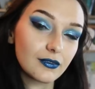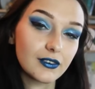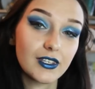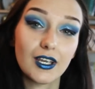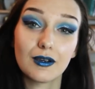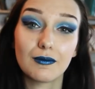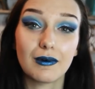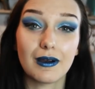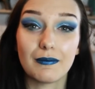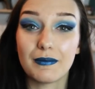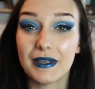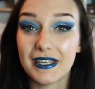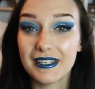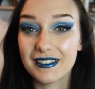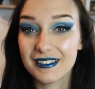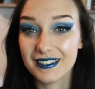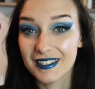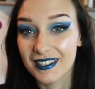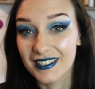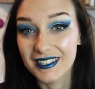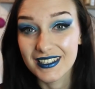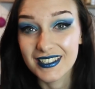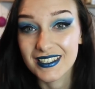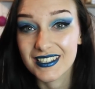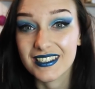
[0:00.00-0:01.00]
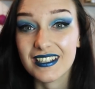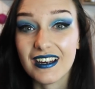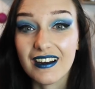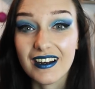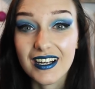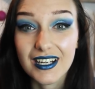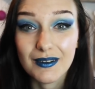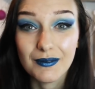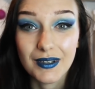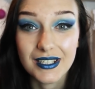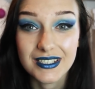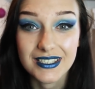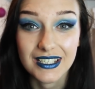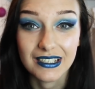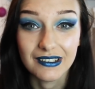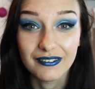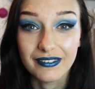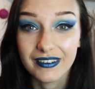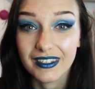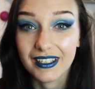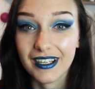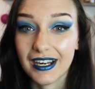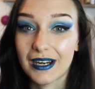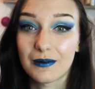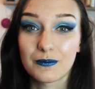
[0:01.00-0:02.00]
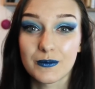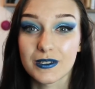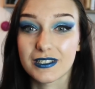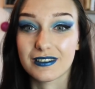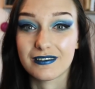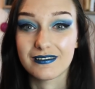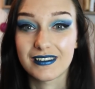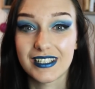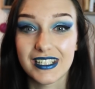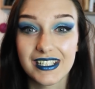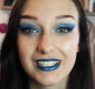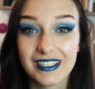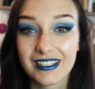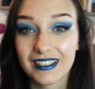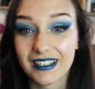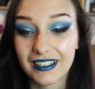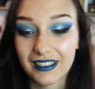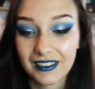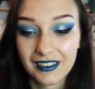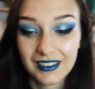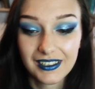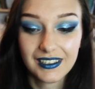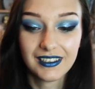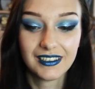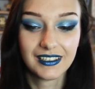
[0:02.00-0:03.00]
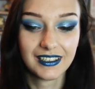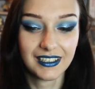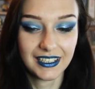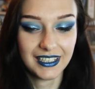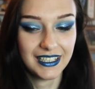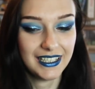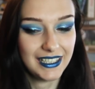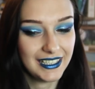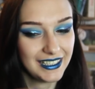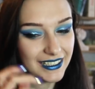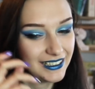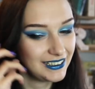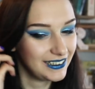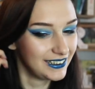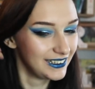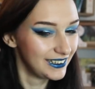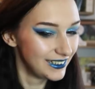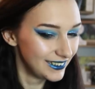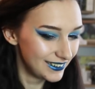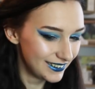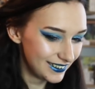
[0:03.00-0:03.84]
Don't mind me just staring at myself in the camera screen, you know.